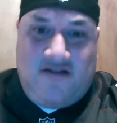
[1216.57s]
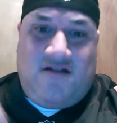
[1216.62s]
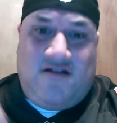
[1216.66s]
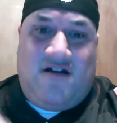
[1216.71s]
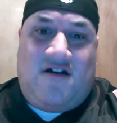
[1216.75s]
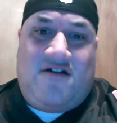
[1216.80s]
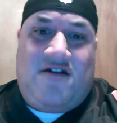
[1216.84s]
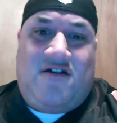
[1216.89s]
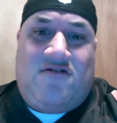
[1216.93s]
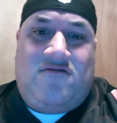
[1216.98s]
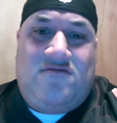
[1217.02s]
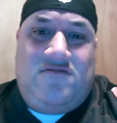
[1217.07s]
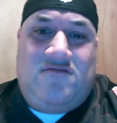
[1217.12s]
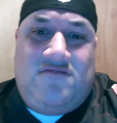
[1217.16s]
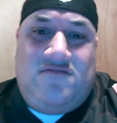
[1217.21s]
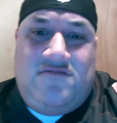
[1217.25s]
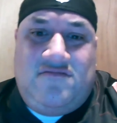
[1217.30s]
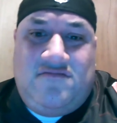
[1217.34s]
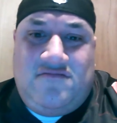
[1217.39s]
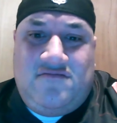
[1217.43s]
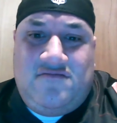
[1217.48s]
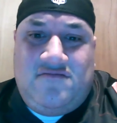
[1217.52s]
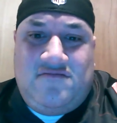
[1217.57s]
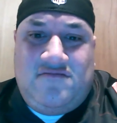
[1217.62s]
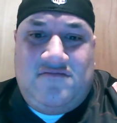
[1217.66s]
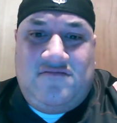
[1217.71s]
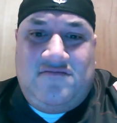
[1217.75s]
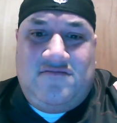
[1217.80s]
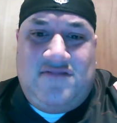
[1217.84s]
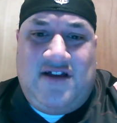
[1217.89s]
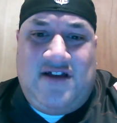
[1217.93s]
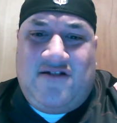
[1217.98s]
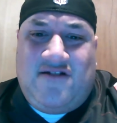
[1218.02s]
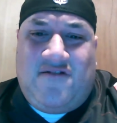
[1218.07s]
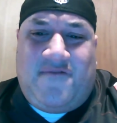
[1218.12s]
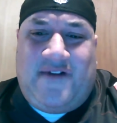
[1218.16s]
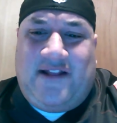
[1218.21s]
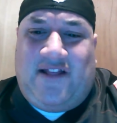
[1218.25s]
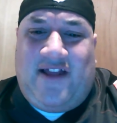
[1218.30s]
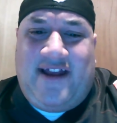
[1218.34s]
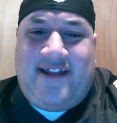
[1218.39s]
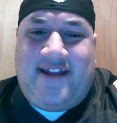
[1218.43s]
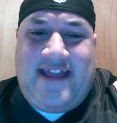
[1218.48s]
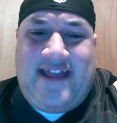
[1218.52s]
I don't know. I don't know if I
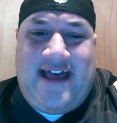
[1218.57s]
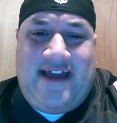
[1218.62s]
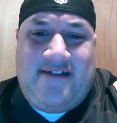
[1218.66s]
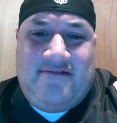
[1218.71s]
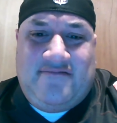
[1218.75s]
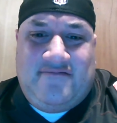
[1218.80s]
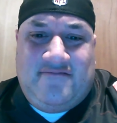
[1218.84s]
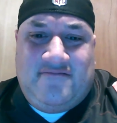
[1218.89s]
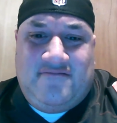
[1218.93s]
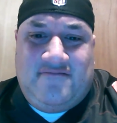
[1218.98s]
like that.